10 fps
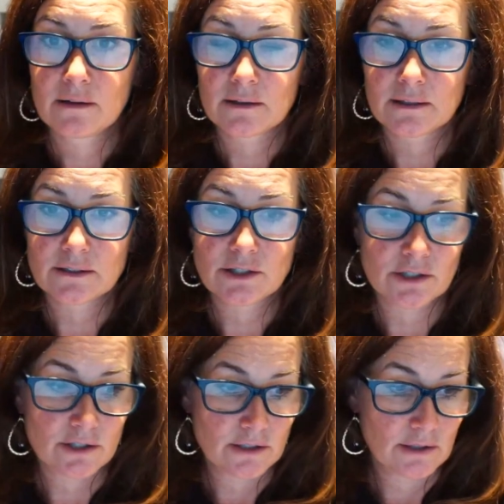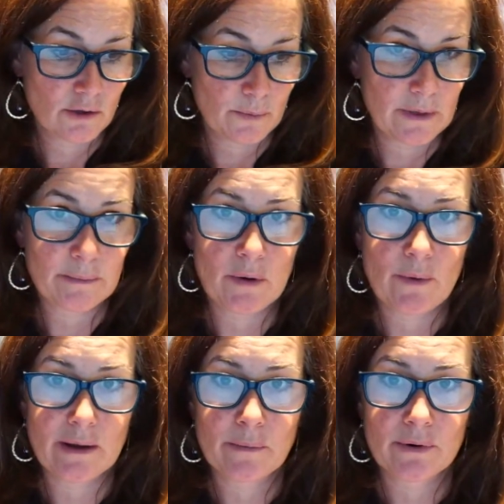let's just open up a
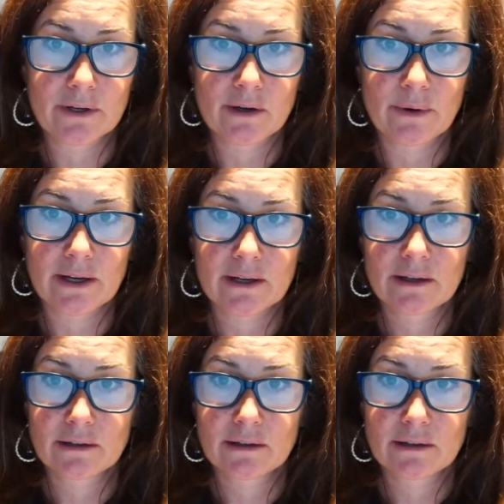whiteboard quick